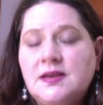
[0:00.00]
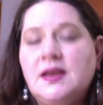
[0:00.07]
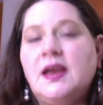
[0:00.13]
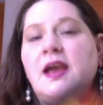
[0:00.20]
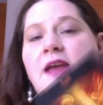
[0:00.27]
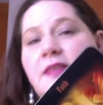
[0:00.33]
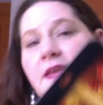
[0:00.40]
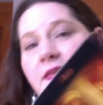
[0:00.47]

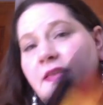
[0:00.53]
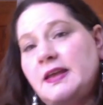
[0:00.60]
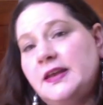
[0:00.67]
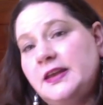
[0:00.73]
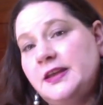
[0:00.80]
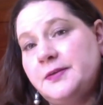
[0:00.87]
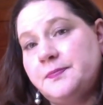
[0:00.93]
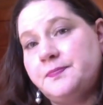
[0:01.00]
and then let
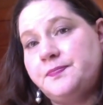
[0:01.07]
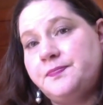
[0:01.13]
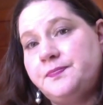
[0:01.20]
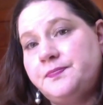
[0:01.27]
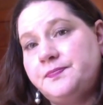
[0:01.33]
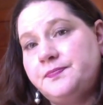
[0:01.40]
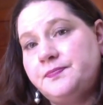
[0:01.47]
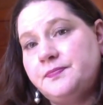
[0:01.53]
him
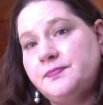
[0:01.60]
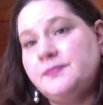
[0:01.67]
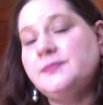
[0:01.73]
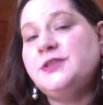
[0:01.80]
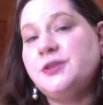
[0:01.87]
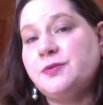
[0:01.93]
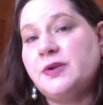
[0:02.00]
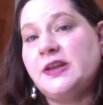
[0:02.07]

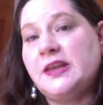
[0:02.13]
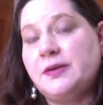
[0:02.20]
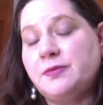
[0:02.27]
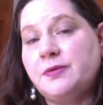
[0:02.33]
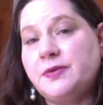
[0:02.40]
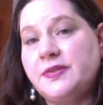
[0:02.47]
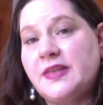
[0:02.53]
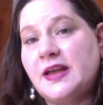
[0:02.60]
do what he
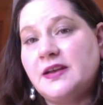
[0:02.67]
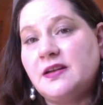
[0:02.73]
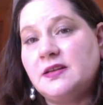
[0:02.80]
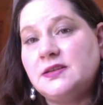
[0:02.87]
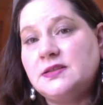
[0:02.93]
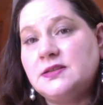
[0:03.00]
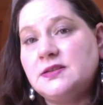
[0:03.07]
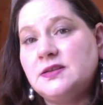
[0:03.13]
will with that
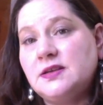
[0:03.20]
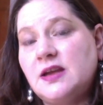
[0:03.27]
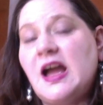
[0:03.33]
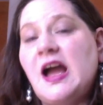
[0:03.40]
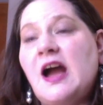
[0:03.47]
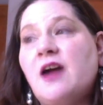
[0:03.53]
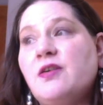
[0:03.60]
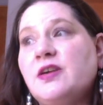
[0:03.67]
knowledge.
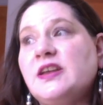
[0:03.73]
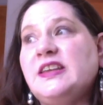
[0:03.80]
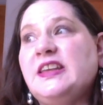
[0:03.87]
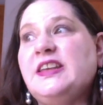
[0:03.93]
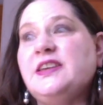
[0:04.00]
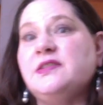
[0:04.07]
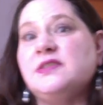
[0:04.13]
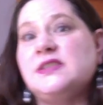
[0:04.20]
How can
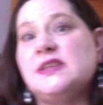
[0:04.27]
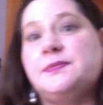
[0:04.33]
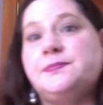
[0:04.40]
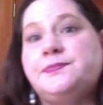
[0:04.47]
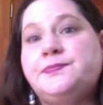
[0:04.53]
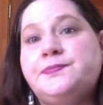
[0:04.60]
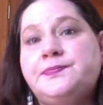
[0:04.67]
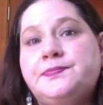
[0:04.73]
he use it?
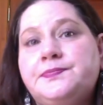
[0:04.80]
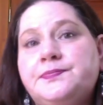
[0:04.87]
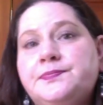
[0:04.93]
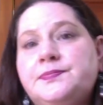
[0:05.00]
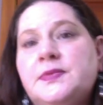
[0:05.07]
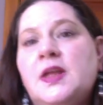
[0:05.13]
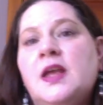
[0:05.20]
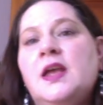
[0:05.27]

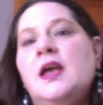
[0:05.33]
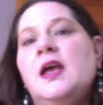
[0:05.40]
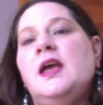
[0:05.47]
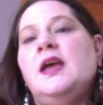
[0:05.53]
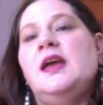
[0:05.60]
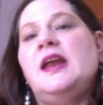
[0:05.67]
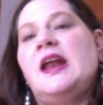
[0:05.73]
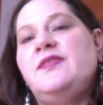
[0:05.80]

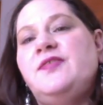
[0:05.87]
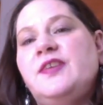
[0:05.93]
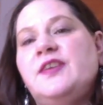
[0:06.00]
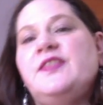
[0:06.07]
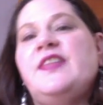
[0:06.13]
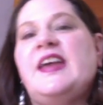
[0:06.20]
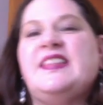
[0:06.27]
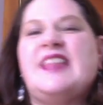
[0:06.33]
And I
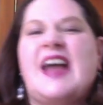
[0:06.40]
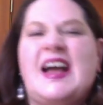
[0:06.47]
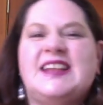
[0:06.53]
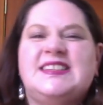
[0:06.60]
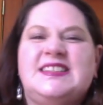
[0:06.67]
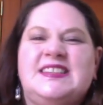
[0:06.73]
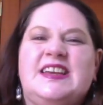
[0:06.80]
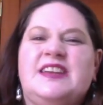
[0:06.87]
feel like
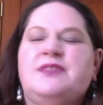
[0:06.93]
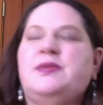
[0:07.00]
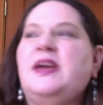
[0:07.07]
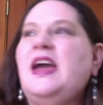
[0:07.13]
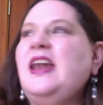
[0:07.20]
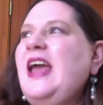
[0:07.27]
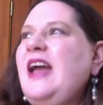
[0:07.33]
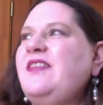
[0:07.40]
that's it. We
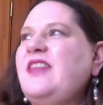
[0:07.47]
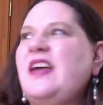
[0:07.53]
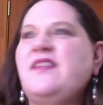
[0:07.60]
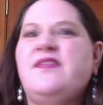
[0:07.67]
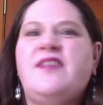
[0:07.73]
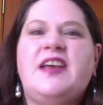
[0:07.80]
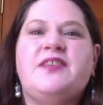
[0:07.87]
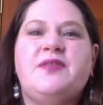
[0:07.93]
got to have
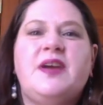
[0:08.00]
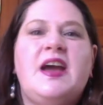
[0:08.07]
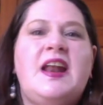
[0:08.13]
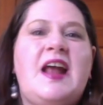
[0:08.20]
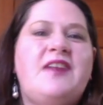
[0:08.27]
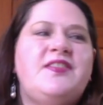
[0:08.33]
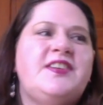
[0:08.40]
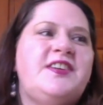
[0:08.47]
that faith. We got to
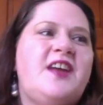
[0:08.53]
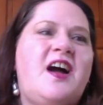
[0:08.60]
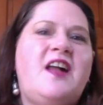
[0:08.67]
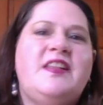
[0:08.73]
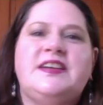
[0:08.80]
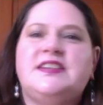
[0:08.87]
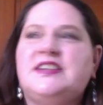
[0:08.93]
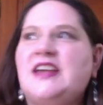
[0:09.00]
have the
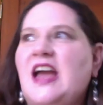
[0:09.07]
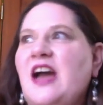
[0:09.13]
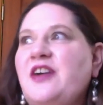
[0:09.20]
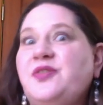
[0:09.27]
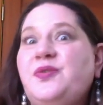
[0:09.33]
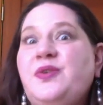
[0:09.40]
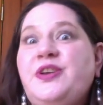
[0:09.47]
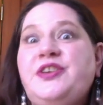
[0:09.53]
knowledge.
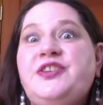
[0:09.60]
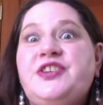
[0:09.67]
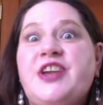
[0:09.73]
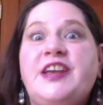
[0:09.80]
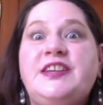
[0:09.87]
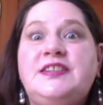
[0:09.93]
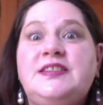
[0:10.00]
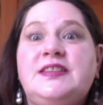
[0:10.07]
How do we
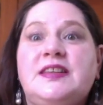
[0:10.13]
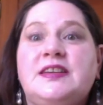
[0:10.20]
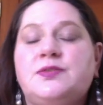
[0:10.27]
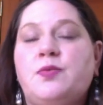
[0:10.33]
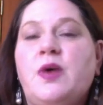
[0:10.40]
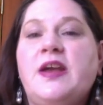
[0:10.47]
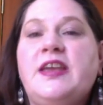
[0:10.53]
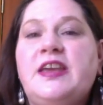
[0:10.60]
change
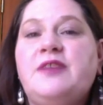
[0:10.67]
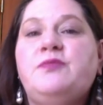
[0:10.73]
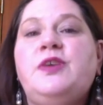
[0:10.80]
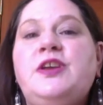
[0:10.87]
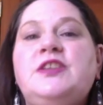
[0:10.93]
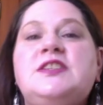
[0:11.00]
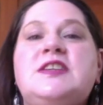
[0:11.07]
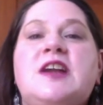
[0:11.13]
things? What can
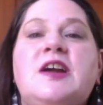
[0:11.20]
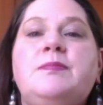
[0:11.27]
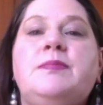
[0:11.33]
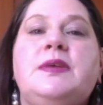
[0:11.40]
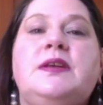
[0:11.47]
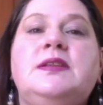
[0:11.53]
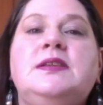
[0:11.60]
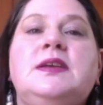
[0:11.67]
we start
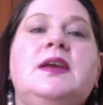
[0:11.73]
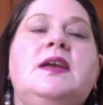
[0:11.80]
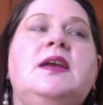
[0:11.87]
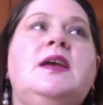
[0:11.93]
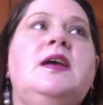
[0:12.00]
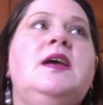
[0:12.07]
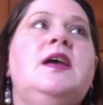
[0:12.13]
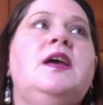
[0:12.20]
building?
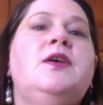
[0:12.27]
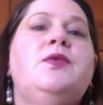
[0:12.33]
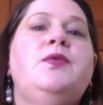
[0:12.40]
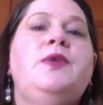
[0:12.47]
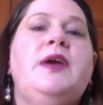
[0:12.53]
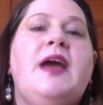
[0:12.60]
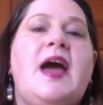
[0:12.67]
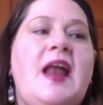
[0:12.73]

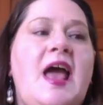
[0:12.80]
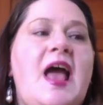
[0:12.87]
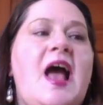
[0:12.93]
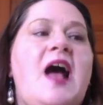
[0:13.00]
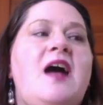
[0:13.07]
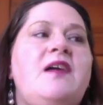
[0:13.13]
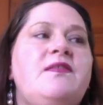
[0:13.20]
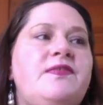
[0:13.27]
We got to
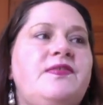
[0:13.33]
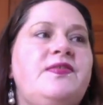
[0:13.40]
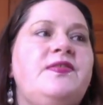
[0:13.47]
have